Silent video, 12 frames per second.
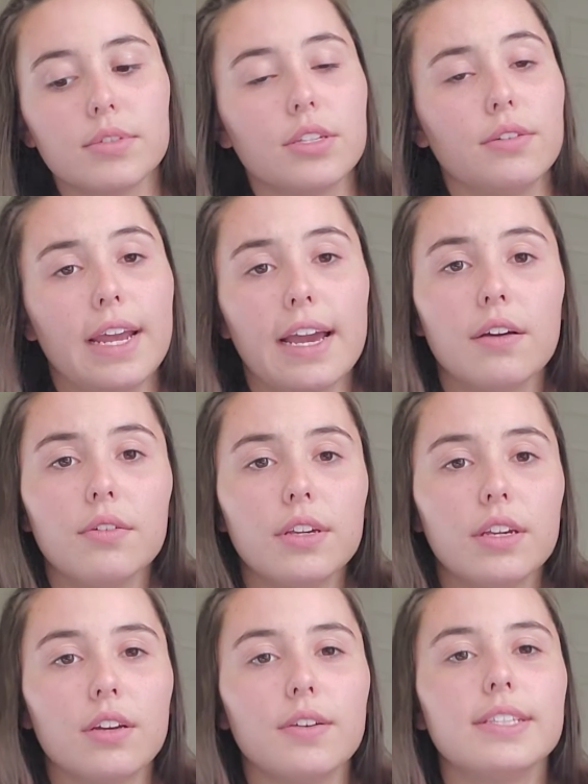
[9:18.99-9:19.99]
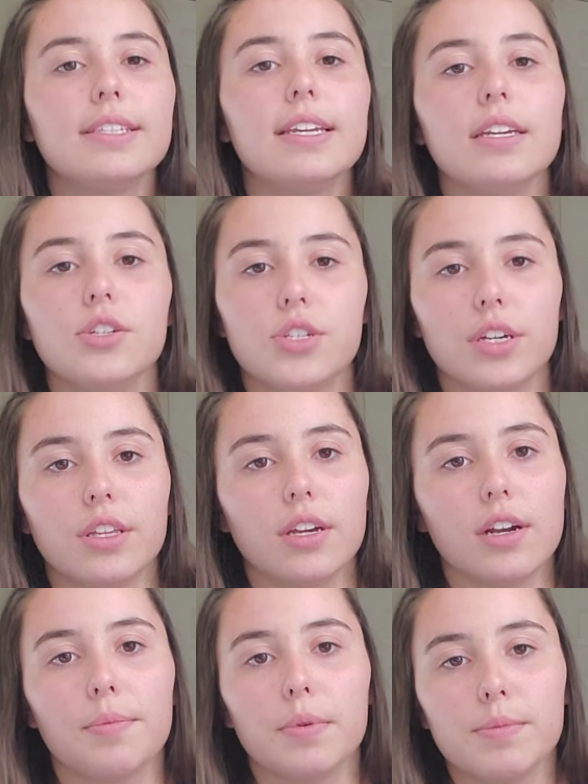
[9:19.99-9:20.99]
So now, it's getting
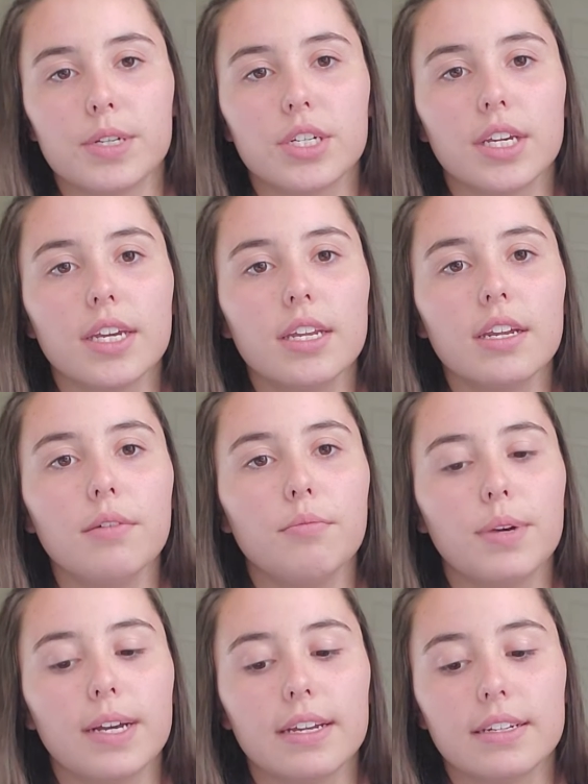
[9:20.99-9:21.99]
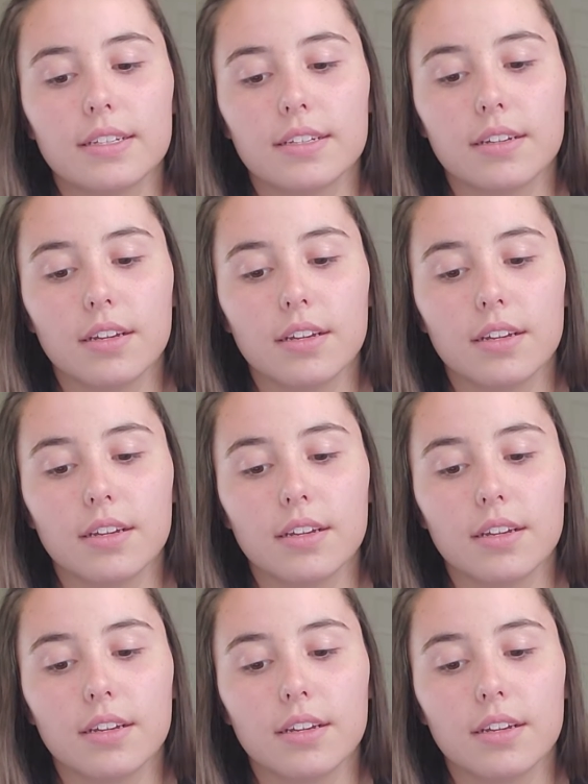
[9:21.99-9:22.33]
chillier up in Michigan, but